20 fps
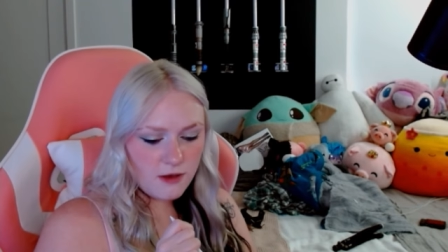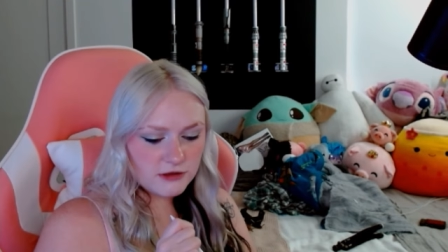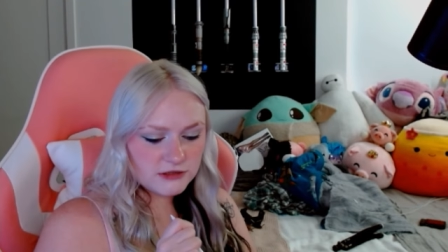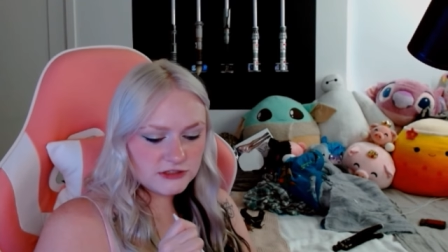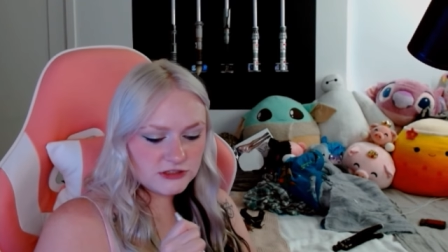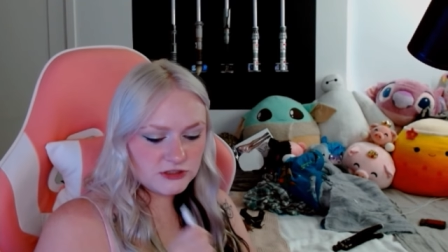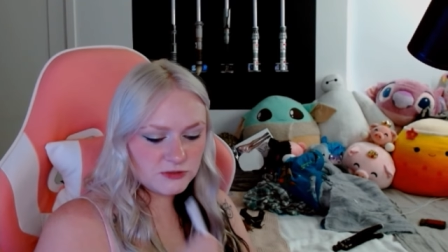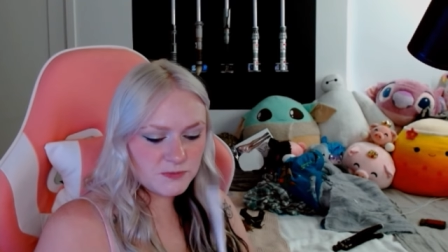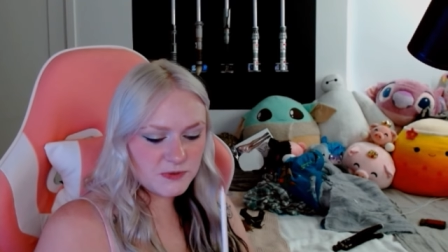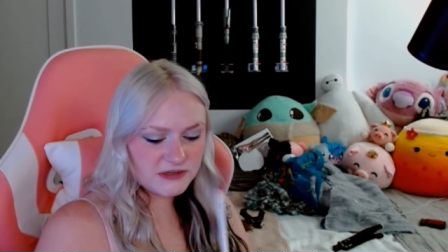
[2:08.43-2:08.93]

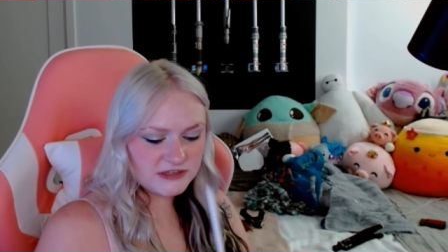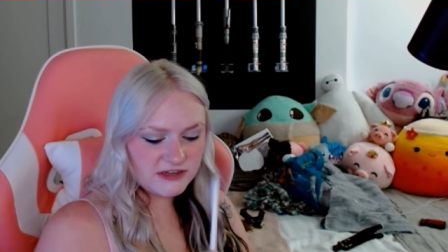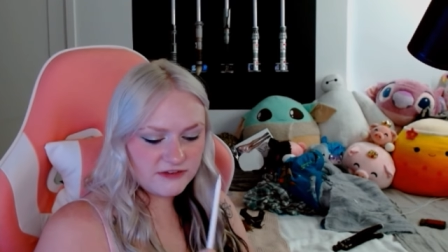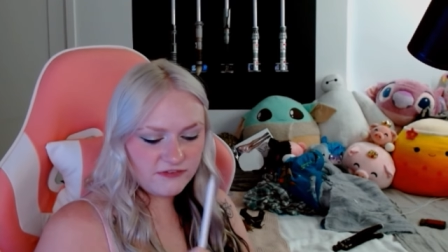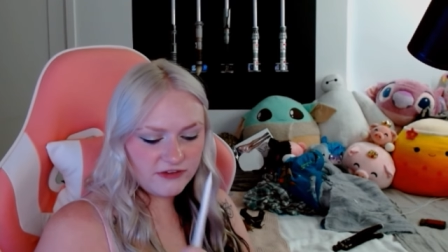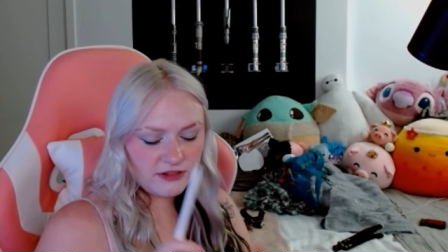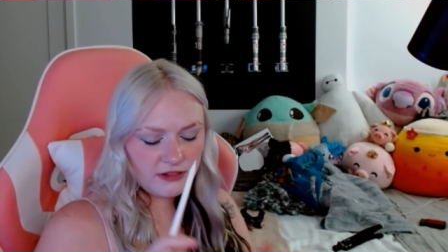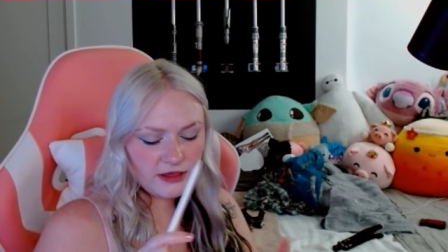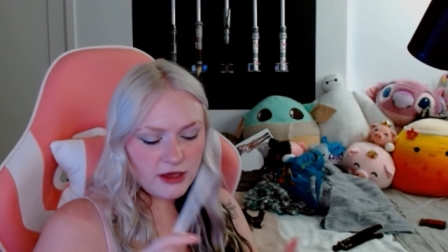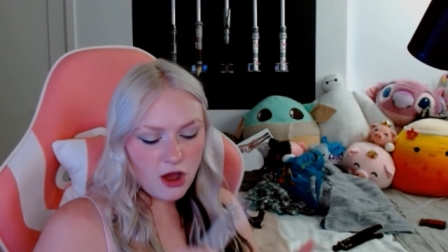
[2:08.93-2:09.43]

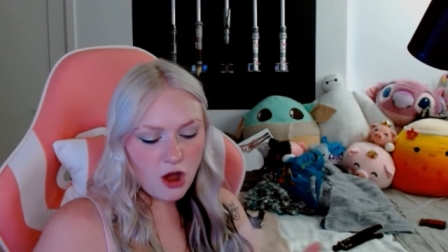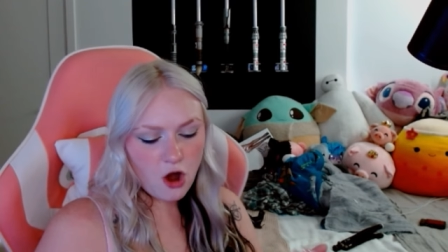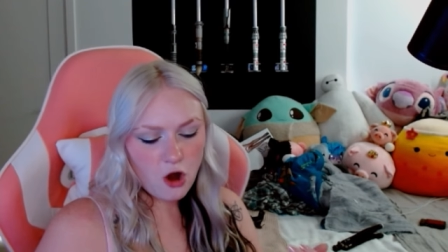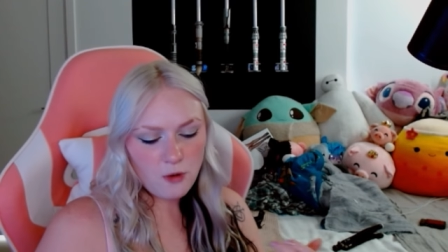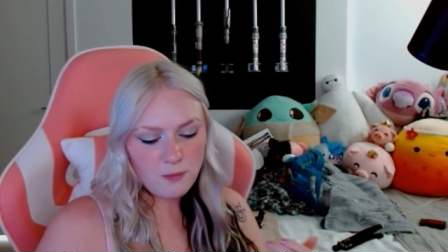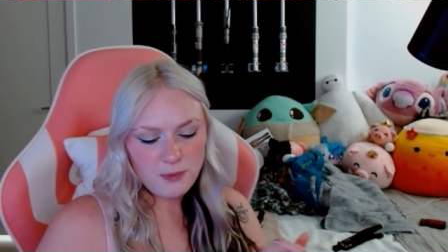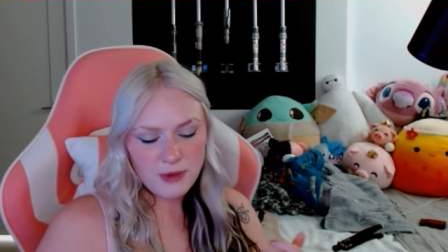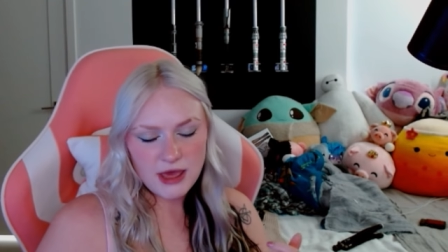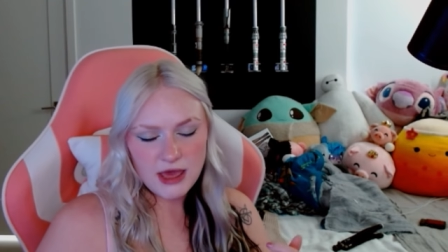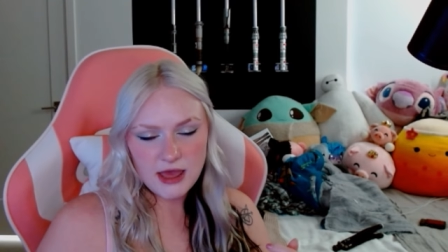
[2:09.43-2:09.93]
specifically
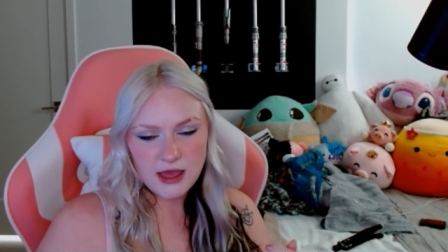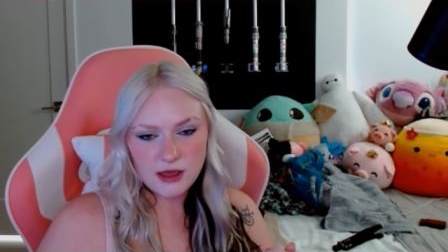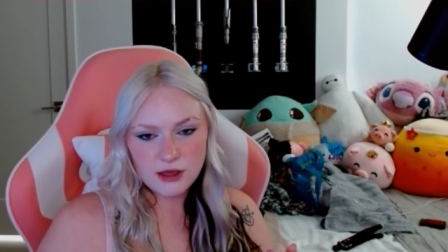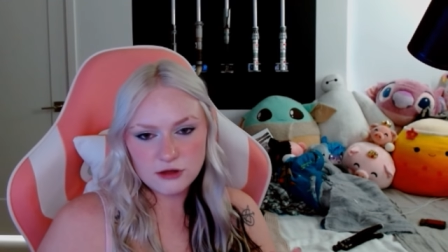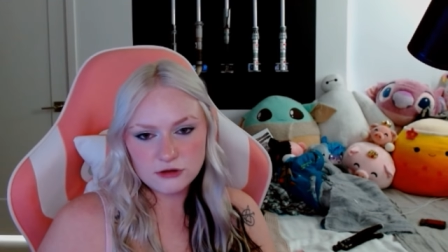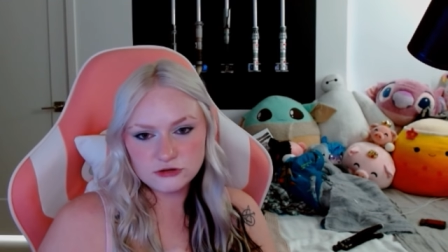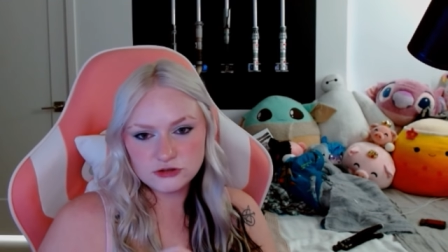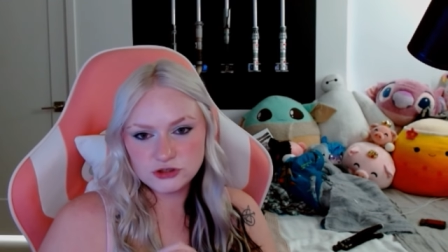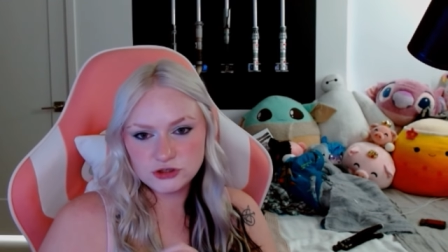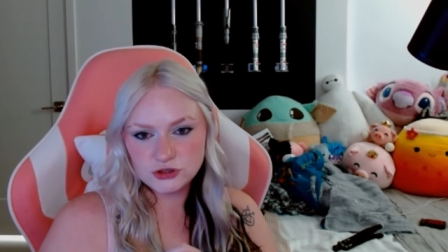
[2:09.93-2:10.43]
hoping
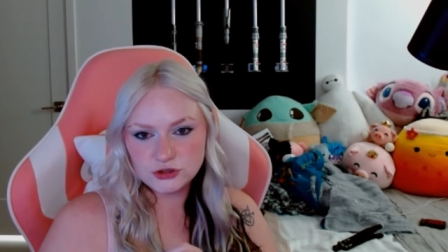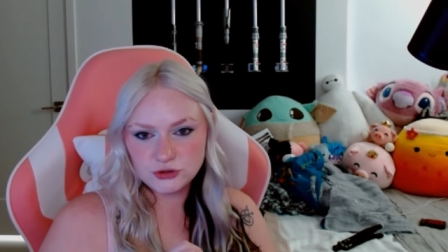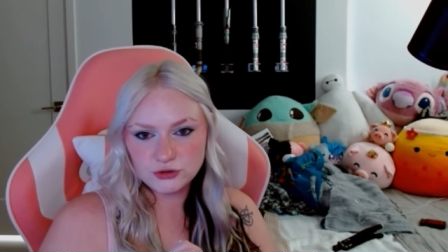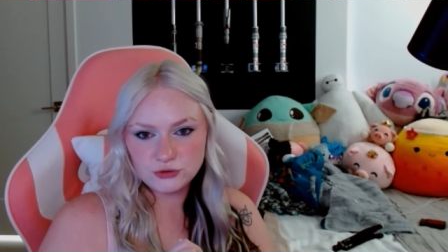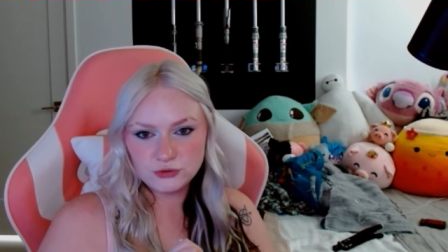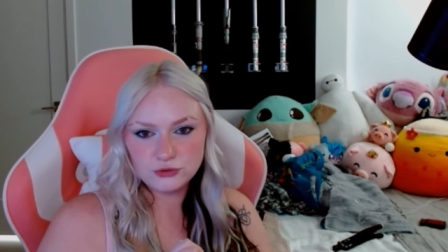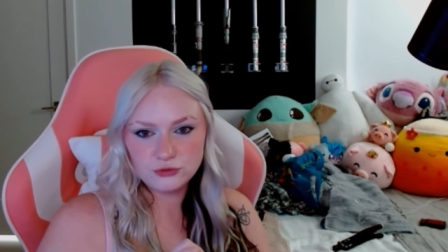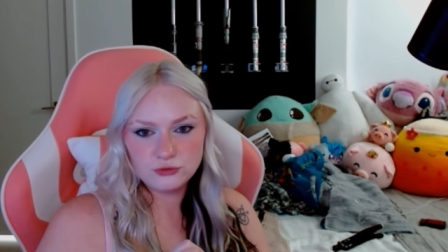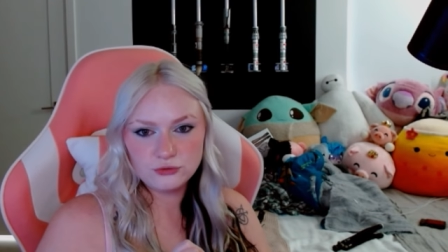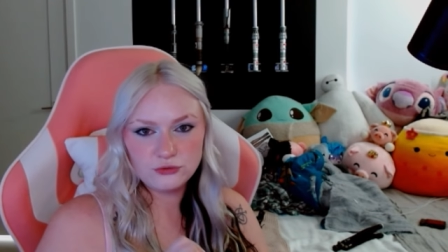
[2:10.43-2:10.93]

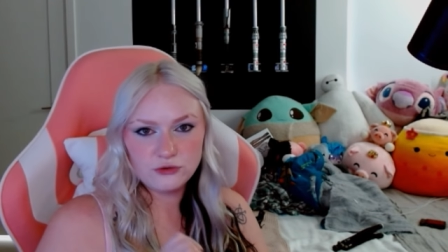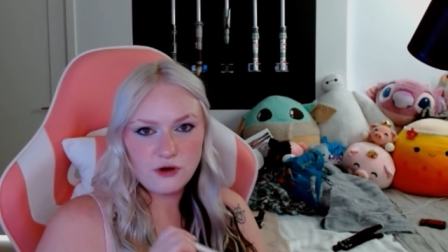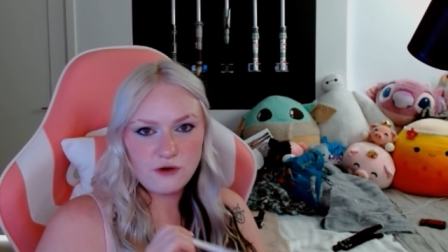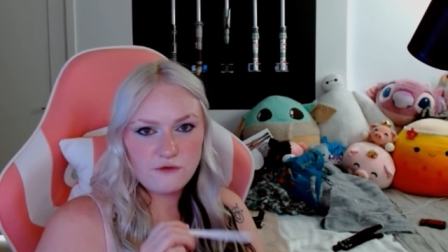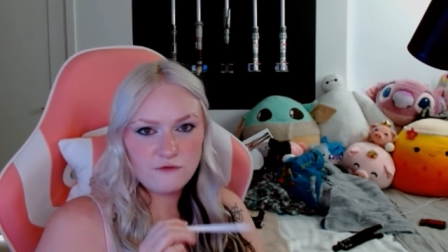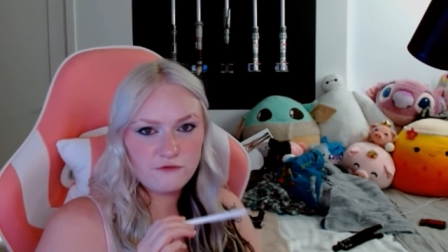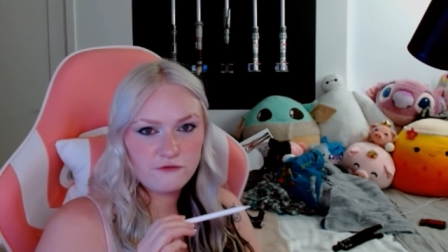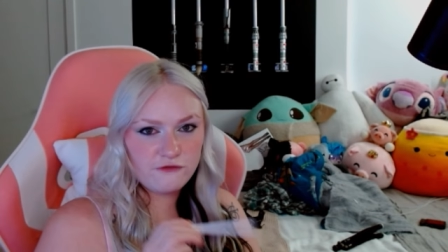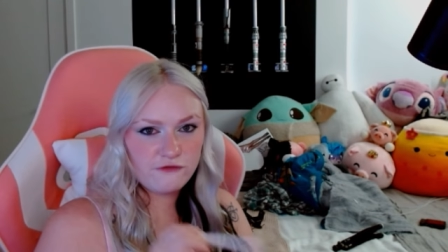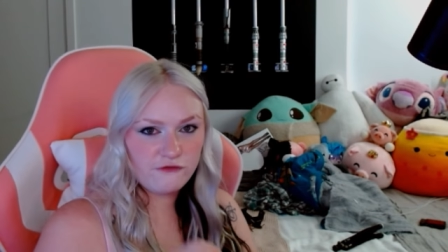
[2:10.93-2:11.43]
to
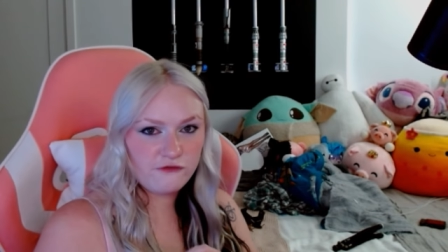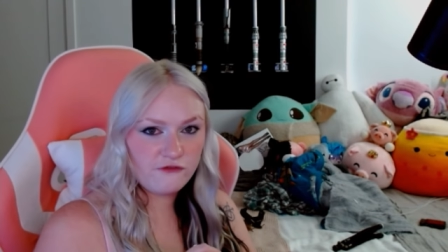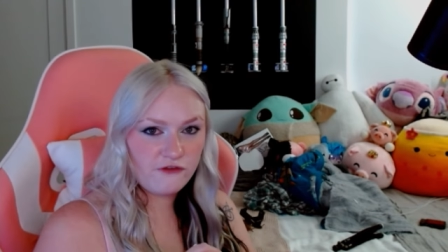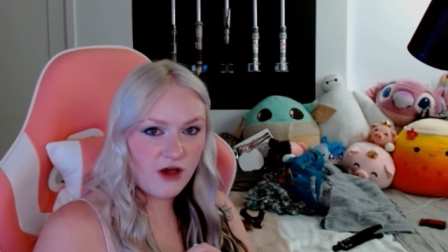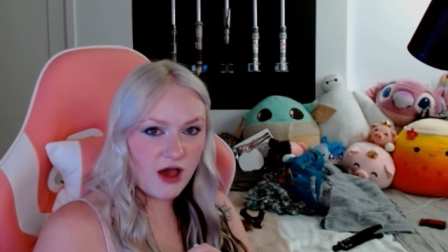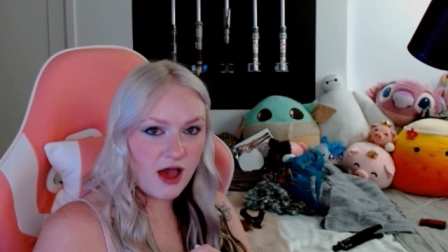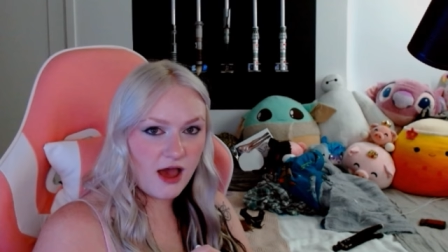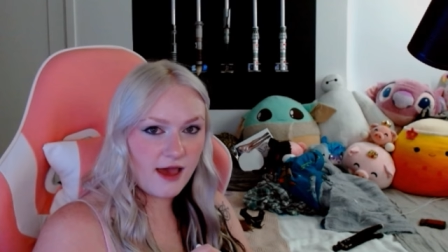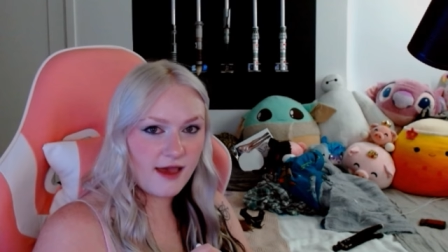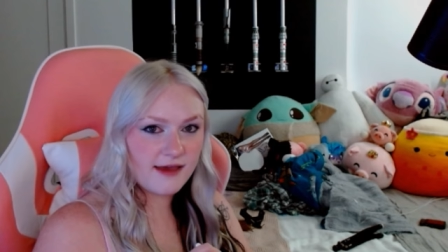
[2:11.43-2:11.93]

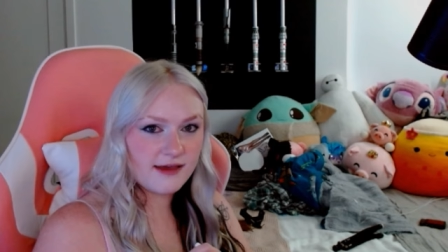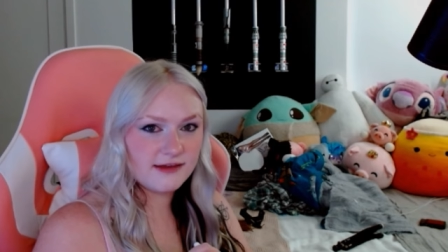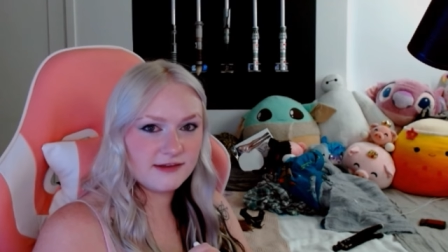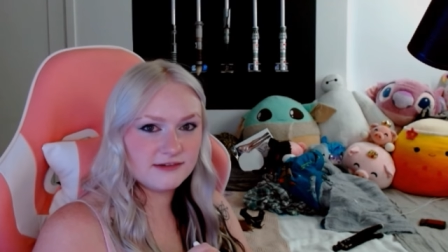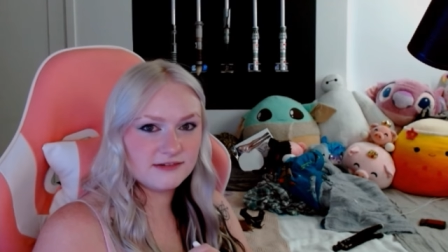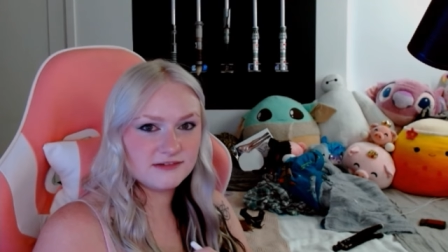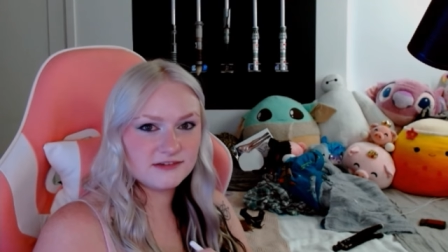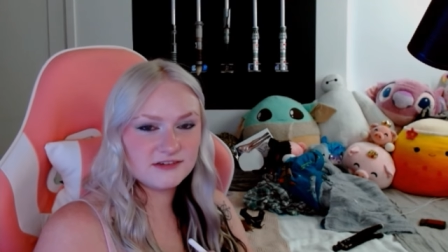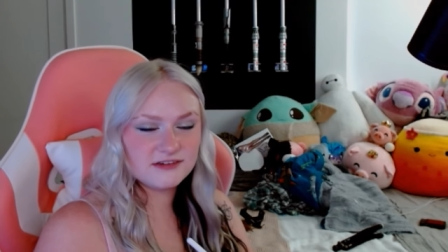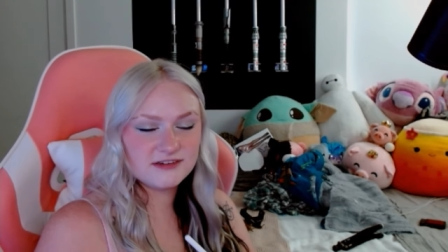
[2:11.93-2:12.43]

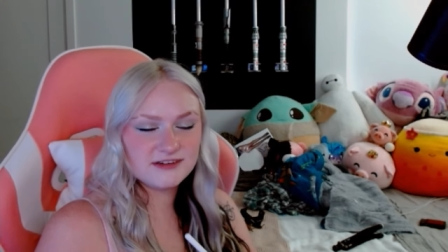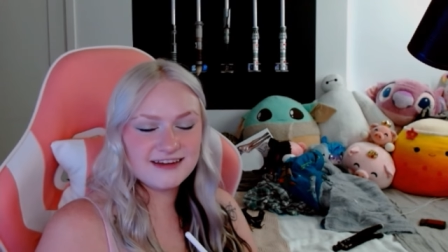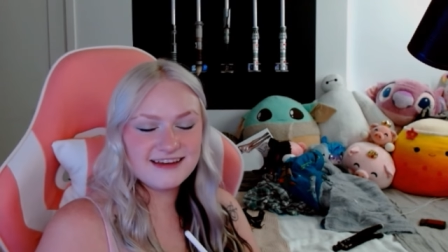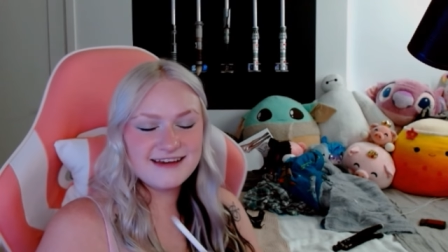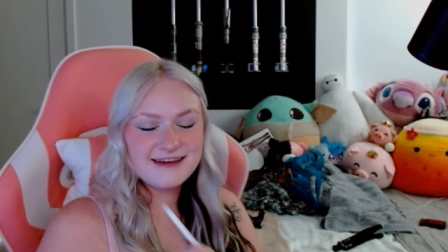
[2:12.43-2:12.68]
find